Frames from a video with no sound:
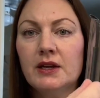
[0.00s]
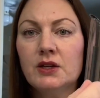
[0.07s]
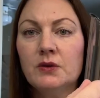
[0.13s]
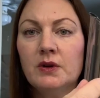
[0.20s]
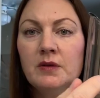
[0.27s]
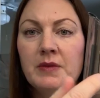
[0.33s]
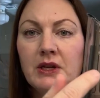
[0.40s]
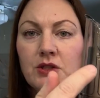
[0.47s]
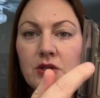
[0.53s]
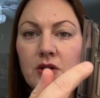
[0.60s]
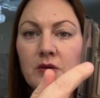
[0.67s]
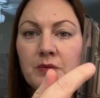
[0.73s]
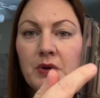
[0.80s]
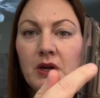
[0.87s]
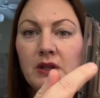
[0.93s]
and you wanna make sure
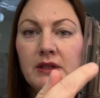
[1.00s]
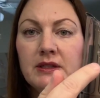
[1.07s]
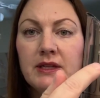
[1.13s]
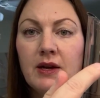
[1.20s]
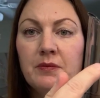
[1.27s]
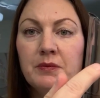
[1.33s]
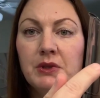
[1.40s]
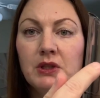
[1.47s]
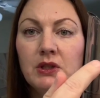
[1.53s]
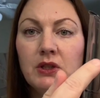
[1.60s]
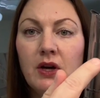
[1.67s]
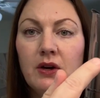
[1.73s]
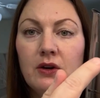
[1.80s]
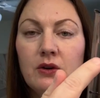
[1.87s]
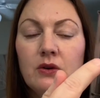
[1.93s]
you pull it down
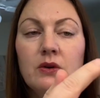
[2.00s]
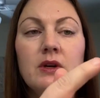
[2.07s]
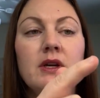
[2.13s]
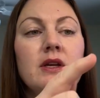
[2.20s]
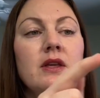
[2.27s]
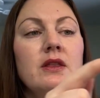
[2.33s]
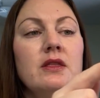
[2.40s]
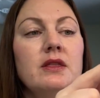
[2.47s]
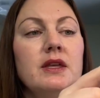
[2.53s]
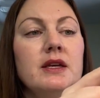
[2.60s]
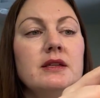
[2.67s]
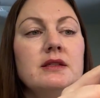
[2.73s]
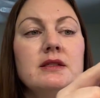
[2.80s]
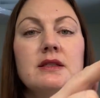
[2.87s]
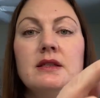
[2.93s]
below
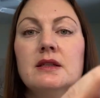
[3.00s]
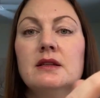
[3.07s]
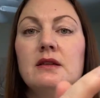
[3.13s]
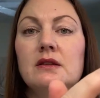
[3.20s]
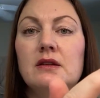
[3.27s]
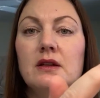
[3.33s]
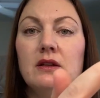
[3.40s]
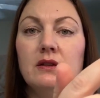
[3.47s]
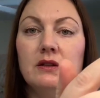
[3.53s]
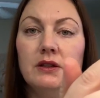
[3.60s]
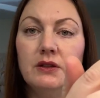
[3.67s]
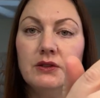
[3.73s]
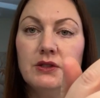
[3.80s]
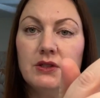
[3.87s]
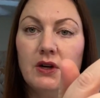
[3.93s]
this
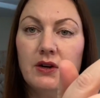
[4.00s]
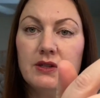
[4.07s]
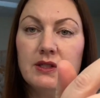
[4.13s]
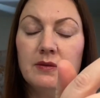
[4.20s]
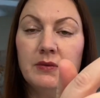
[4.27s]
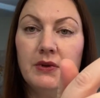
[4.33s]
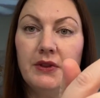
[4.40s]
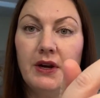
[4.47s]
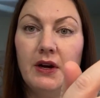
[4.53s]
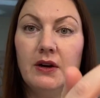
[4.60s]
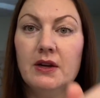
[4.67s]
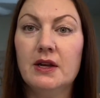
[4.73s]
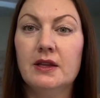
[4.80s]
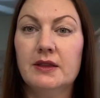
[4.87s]
little star symbol there.